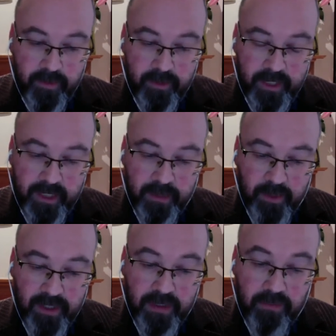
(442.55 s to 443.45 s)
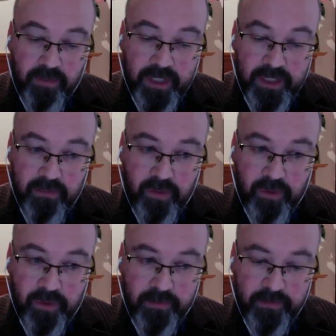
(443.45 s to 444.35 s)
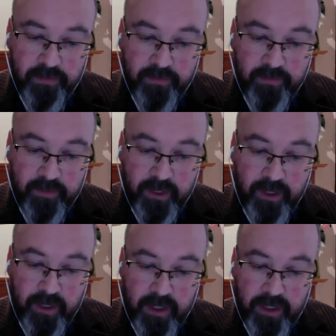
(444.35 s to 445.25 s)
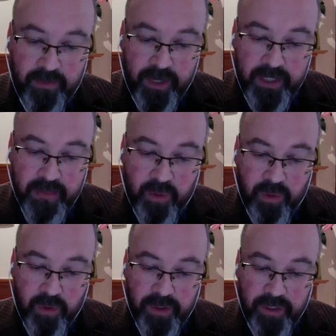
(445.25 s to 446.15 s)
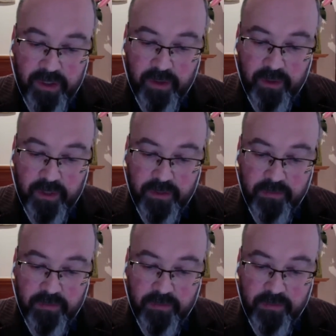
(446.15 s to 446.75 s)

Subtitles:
Second one is the reasoning ruler, defends borders and to it,